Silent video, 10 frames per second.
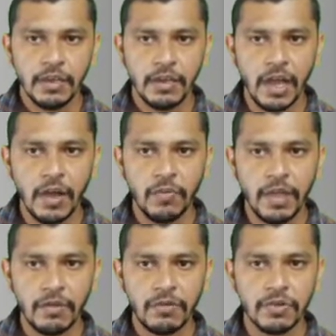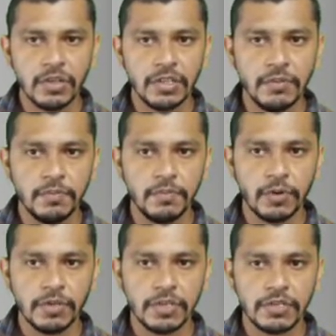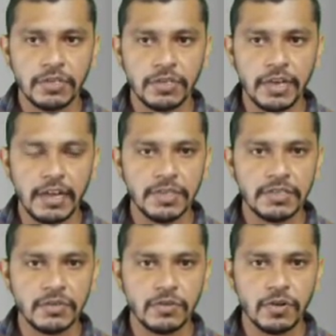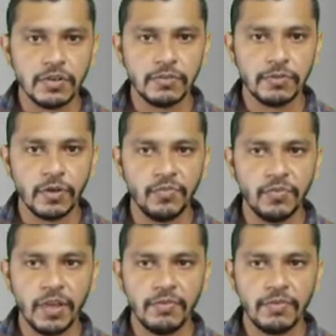Now we have to draw the projection, that means to draw the top view and